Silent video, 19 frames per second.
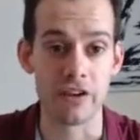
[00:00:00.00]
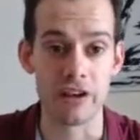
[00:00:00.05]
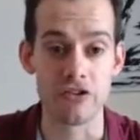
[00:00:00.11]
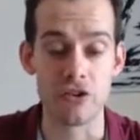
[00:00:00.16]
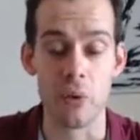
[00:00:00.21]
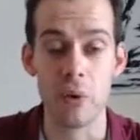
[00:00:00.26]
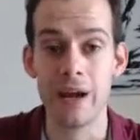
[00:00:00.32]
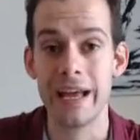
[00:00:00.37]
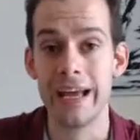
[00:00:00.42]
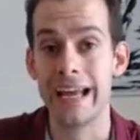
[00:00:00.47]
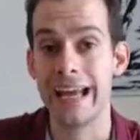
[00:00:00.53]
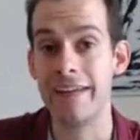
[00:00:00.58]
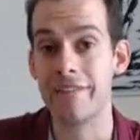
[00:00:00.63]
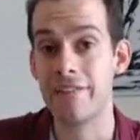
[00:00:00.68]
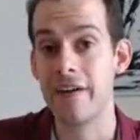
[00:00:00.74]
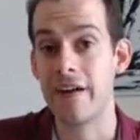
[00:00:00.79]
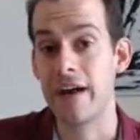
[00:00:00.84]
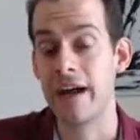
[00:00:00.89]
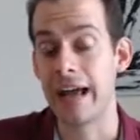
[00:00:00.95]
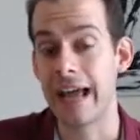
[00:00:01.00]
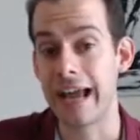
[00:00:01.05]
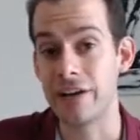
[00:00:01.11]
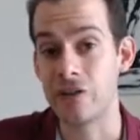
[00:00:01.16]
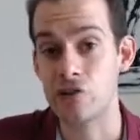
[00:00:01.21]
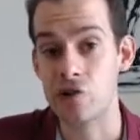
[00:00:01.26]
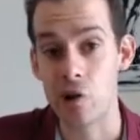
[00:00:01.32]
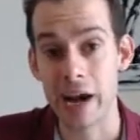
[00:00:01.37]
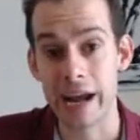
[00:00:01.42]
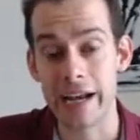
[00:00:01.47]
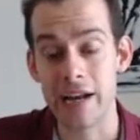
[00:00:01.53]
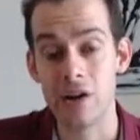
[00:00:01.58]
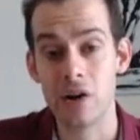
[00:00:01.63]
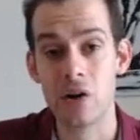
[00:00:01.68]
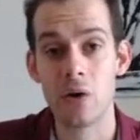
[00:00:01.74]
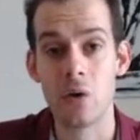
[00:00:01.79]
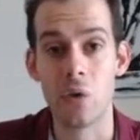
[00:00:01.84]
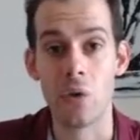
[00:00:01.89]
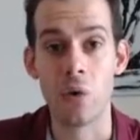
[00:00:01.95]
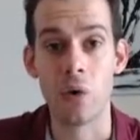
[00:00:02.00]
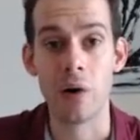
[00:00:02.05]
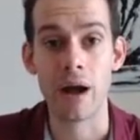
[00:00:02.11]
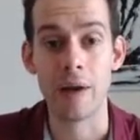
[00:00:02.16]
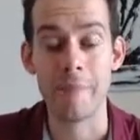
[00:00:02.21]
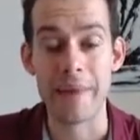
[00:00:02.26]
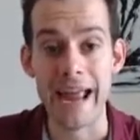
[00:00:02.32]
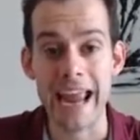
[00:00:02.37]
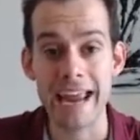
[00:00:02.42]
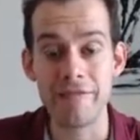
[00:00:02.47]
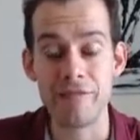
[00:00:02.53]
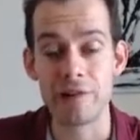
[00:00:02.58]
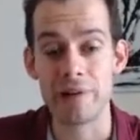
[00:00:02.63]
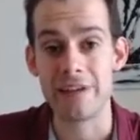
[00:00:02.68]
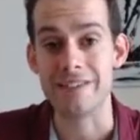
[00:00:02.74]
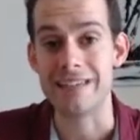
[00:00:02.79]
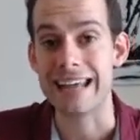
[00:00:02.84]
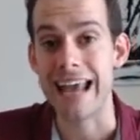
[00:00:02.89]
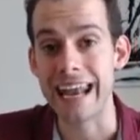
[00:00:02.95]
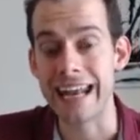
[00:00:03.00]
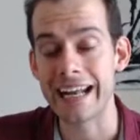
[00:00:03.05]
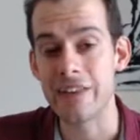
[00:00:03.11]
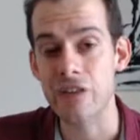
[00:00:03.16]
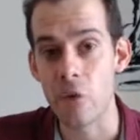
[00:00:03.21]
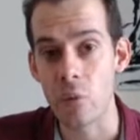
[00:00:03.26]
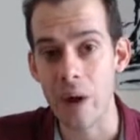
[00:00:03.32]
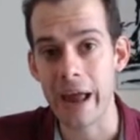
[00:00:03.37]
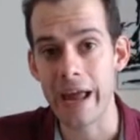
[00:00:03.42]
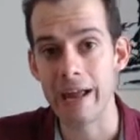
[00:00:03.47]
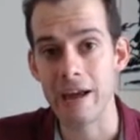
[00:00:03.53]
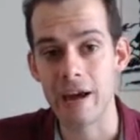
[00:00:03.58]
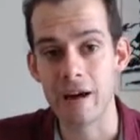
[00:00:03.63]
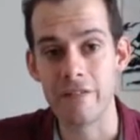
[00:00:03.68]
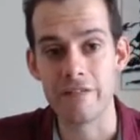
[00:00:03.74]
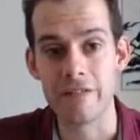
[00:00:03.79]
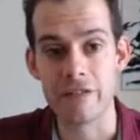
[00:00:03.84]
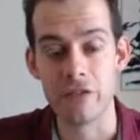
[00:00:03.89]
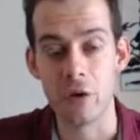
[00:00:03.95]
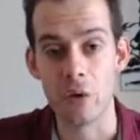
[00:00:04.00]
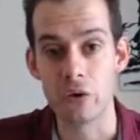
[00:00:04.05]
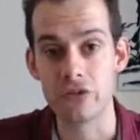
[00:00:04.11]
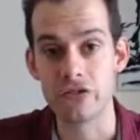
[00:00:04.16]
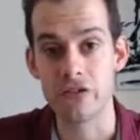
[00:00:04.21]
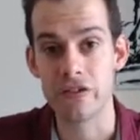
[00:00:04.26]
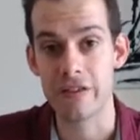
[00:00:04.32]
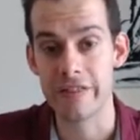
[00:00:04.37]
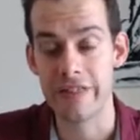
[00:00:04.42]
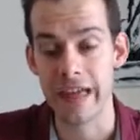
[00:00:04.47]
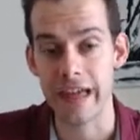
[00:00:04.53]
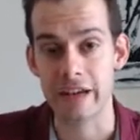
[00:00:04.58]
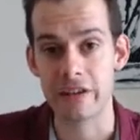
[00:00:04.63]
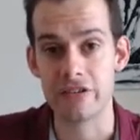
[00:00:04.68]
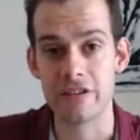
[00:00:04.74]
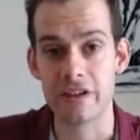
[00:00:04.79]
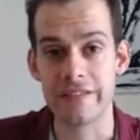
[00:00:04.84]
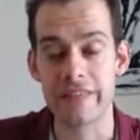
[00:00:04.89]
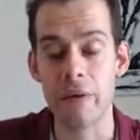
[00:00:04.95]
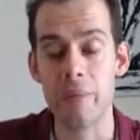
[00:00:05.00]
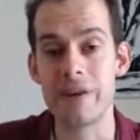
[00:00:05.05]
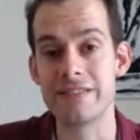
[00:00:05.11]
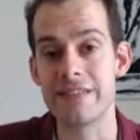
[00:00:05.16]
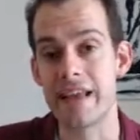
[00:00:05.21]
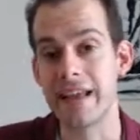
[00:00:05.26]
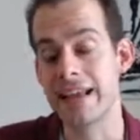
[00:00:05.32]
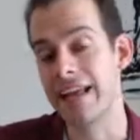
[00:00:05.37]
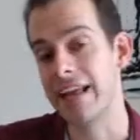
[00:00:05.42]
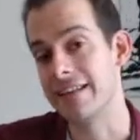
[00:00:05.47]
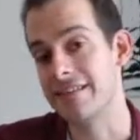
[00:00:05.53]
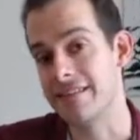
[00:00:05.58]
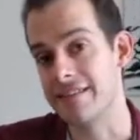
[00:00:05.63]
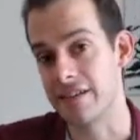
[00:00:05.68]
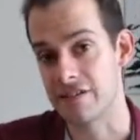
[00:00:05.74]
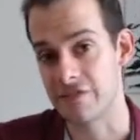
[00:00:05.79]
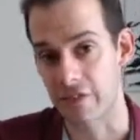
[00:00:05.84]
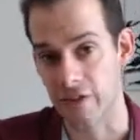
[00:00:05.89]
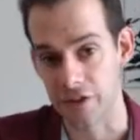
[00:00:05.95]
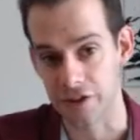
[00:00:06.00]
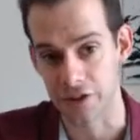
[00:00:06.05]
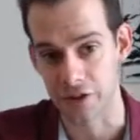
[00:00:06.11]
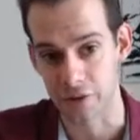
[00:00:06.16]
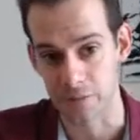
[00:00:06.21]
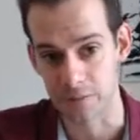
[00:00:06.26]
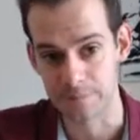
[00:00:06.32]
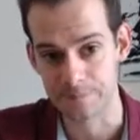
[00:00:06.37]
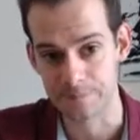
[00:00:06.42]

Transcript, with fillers: And so if a trait or a behavior is getting in the way of those things, then we say it's dysfunctional.